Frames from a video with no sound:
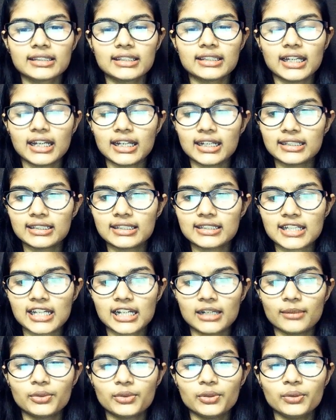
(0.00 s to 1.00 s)
the
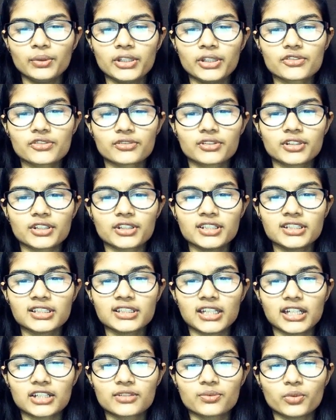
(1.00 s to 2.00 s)
Tableau into this,
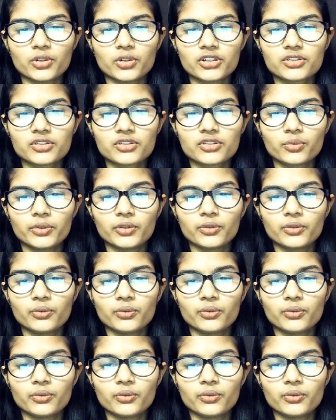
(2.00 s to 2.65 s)
that what do